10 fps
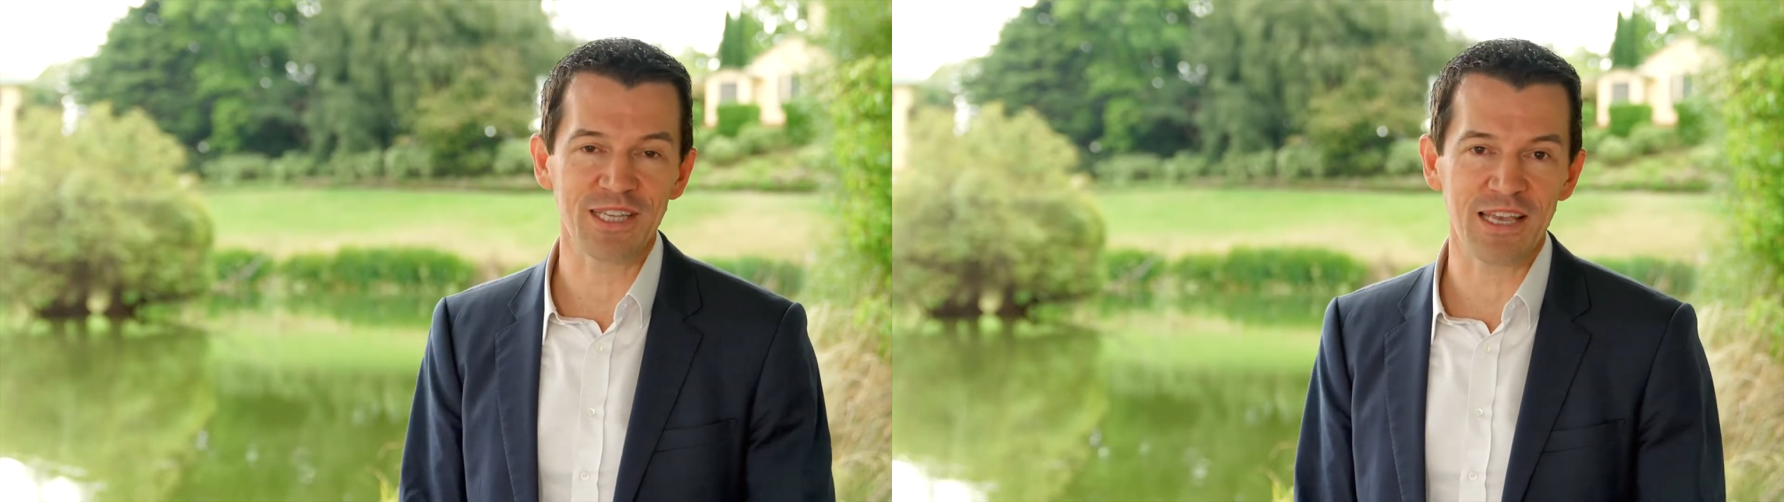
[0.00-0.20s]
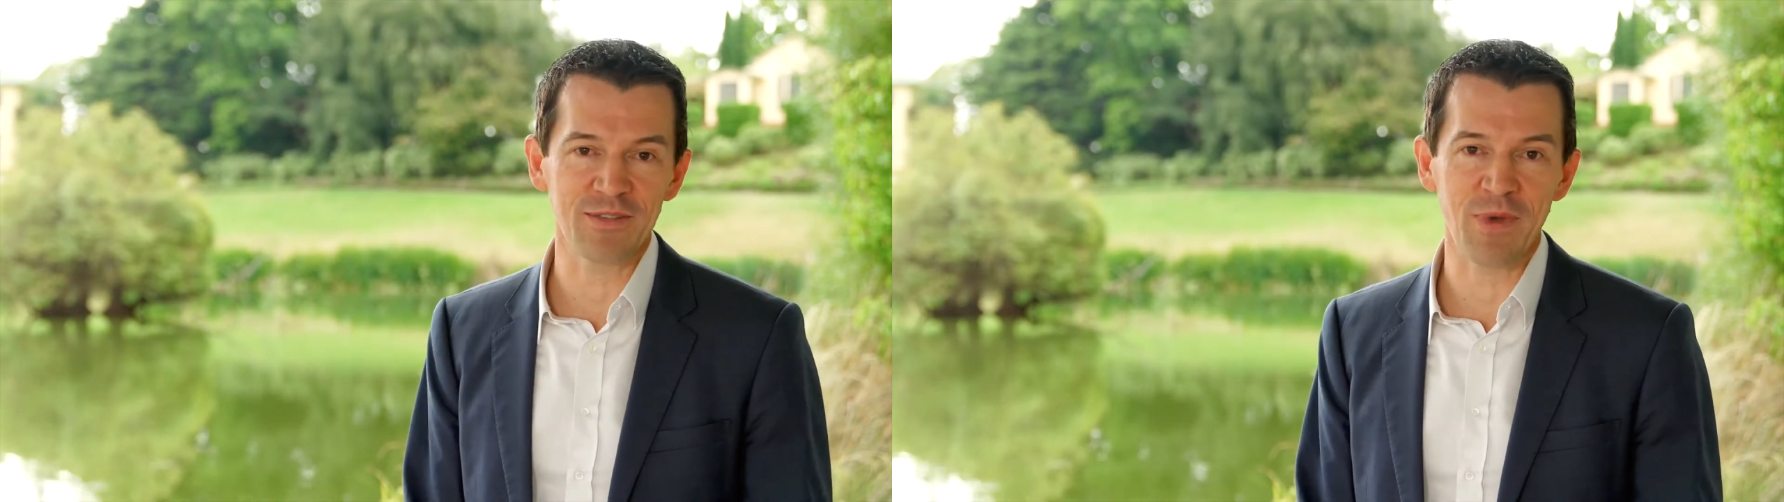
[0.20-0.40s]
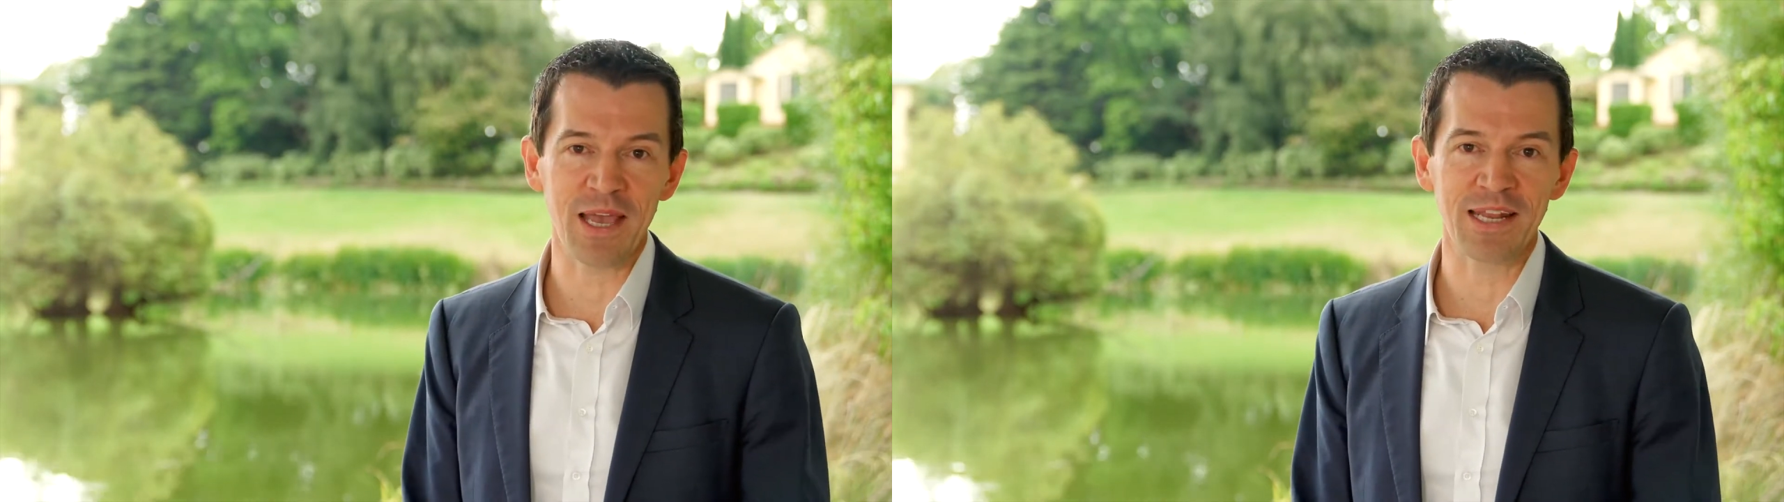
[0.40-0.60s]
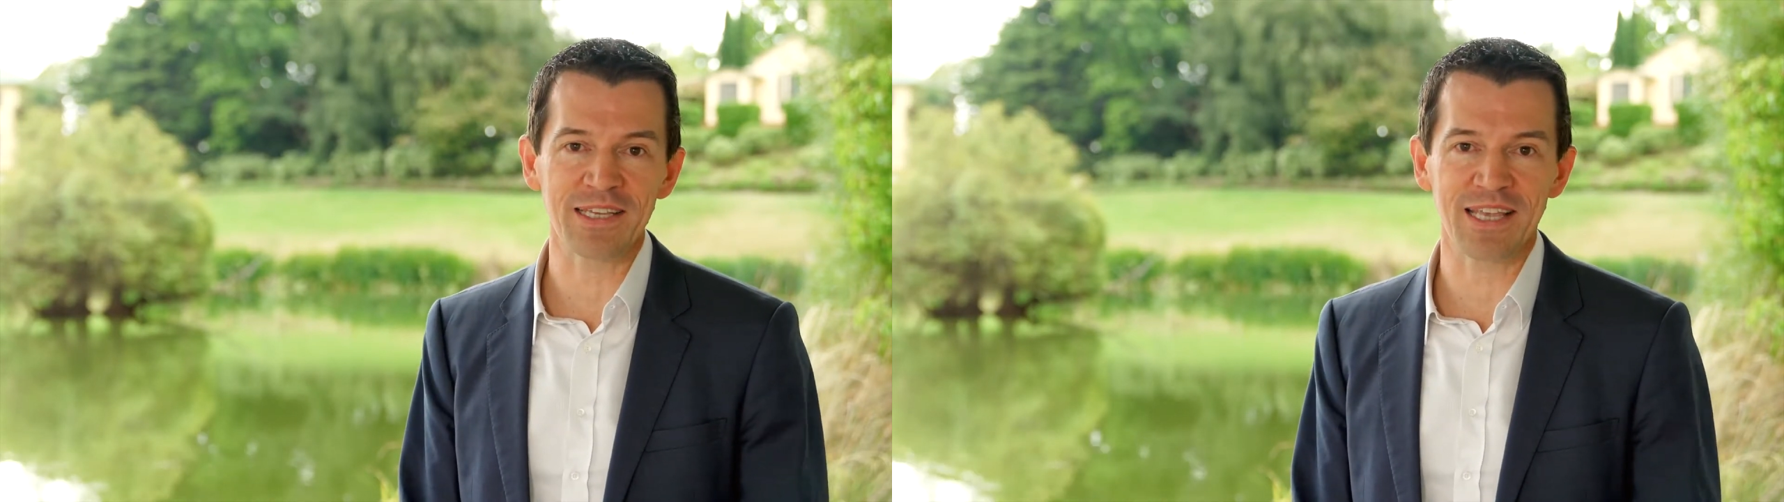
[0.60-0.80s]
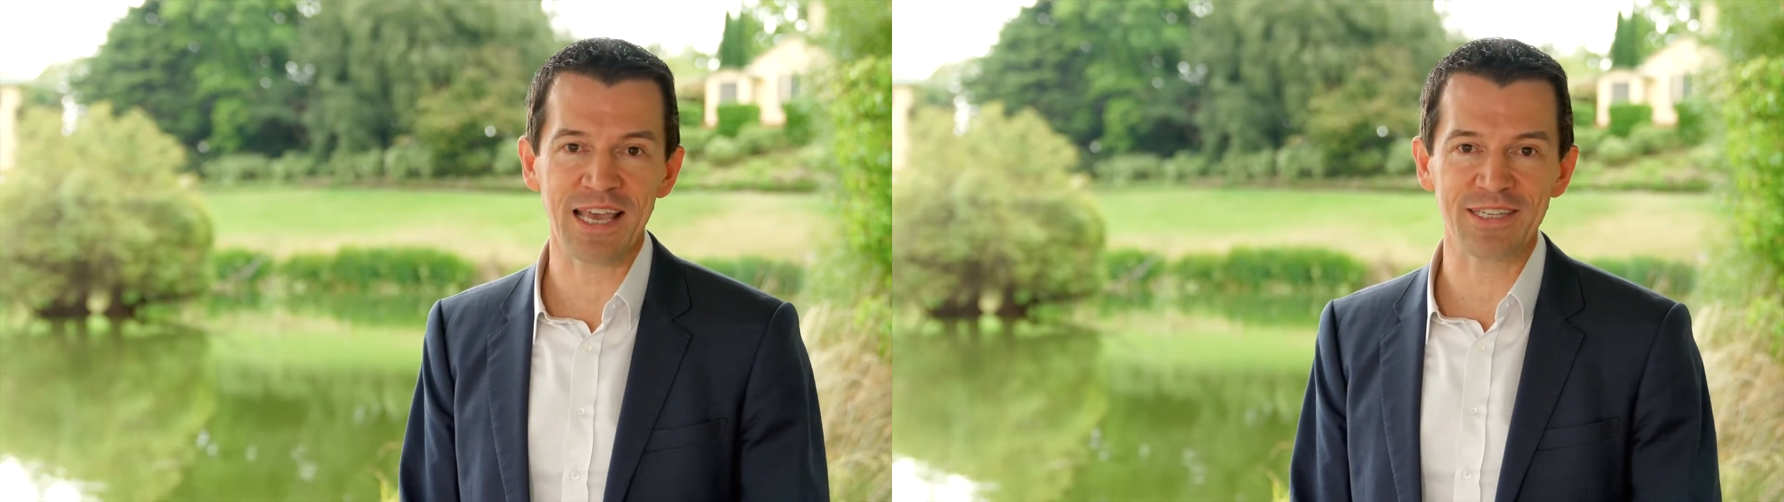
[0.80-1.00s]

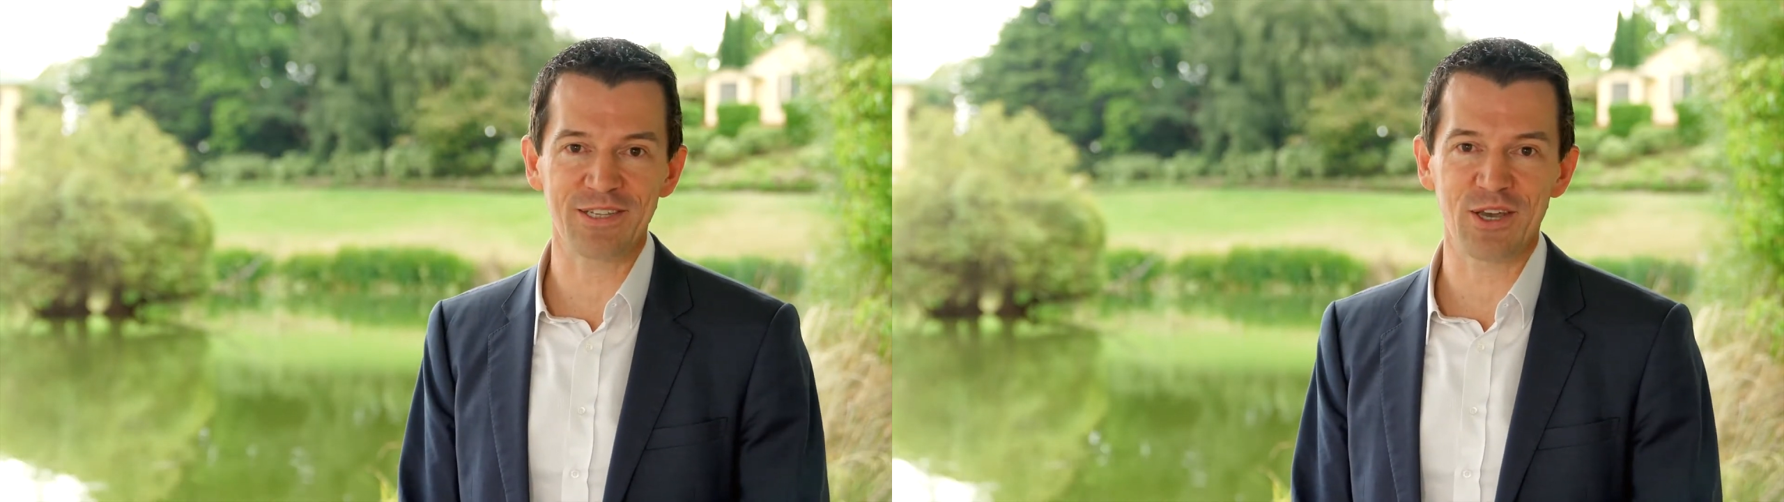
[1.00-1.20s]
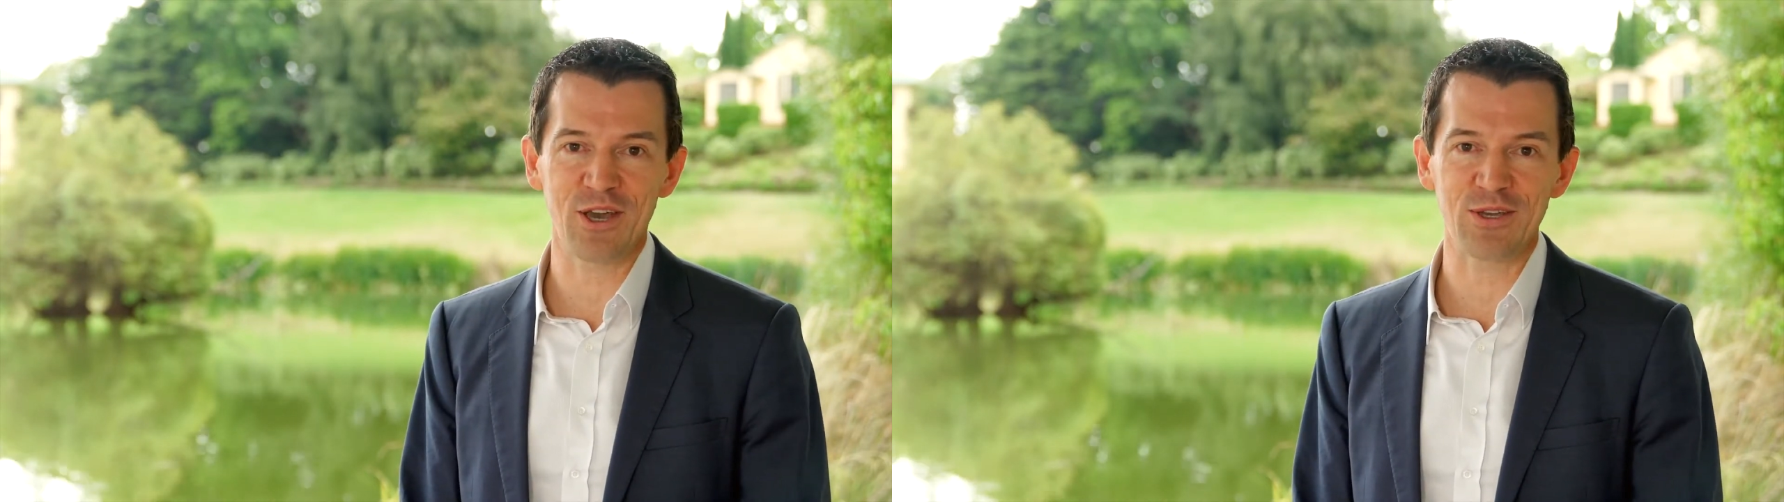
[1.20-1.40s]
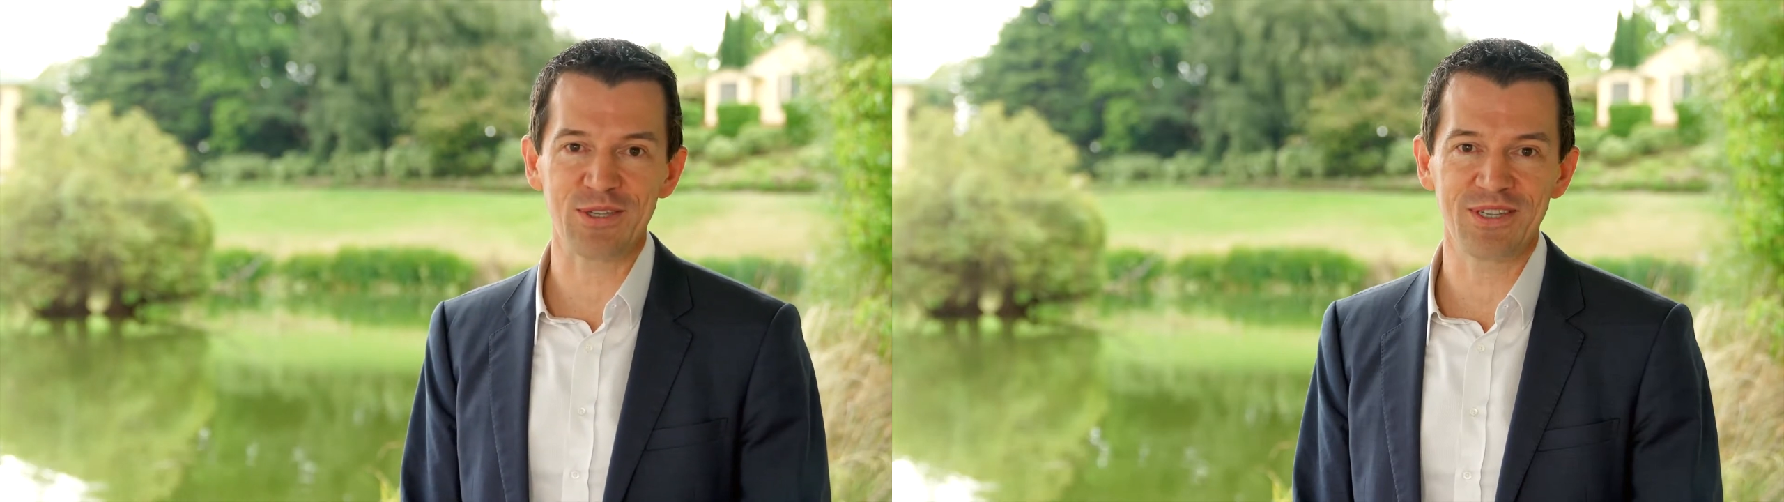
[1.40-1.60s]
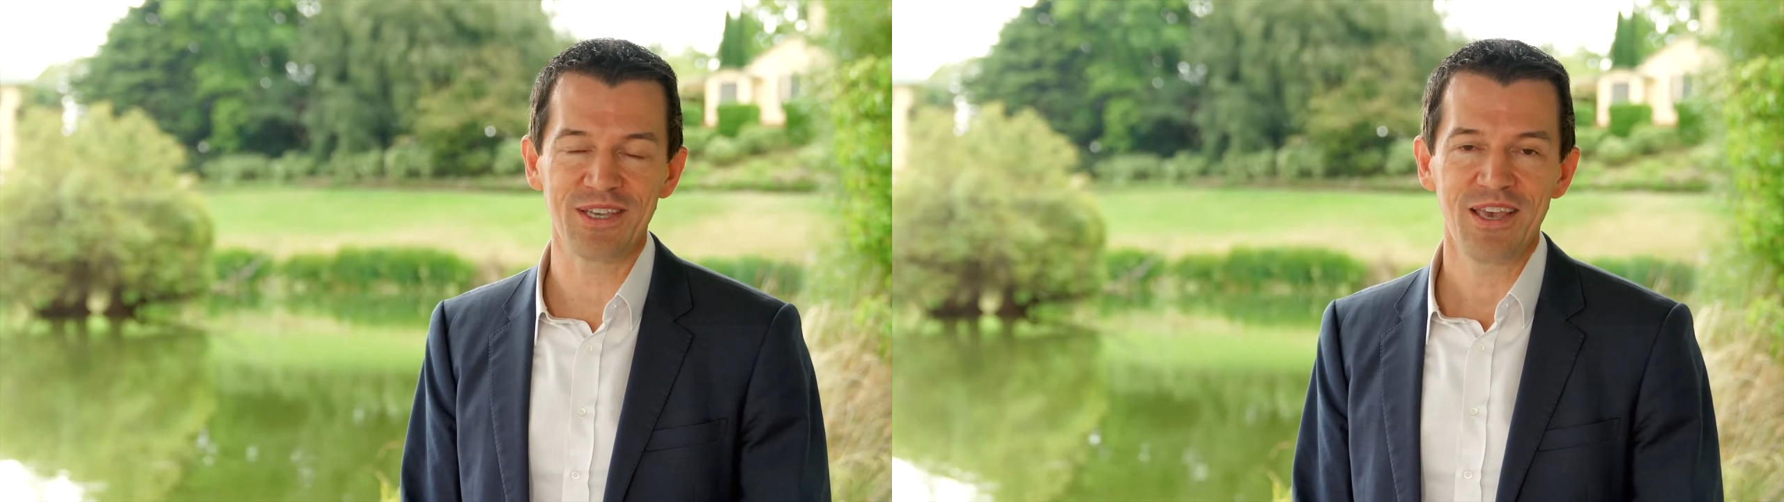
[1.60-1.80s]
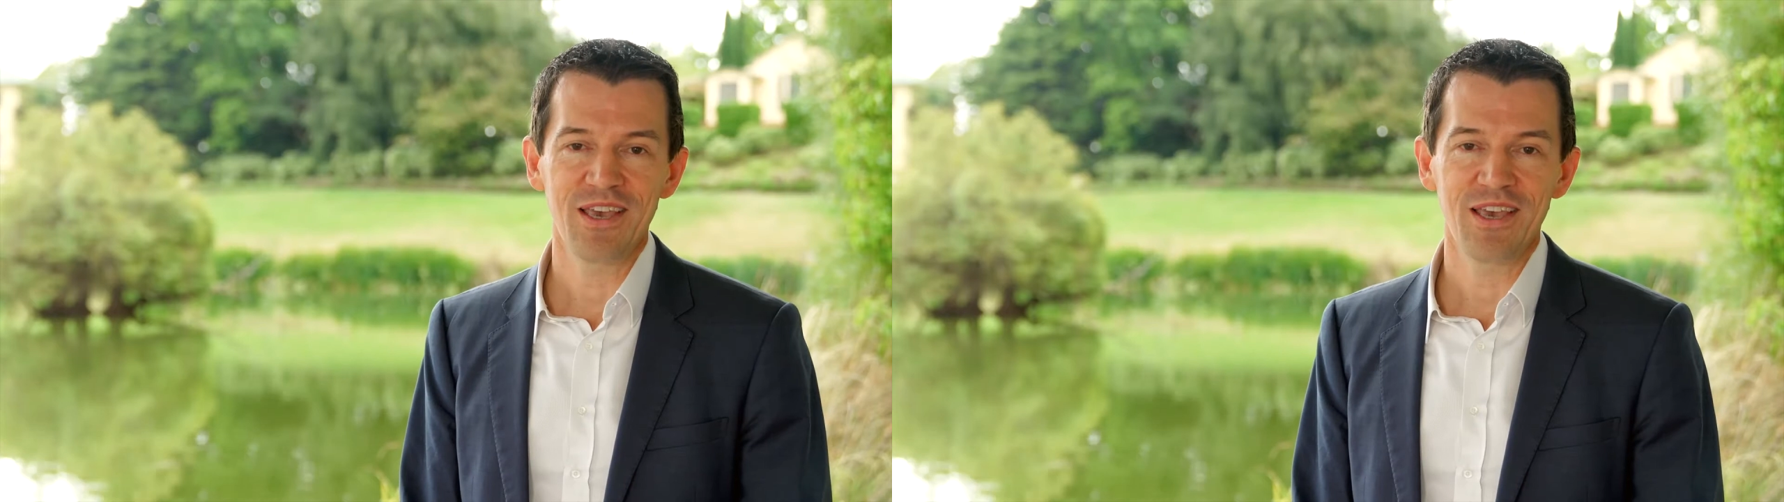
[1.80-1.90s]
Tasmania's east coast,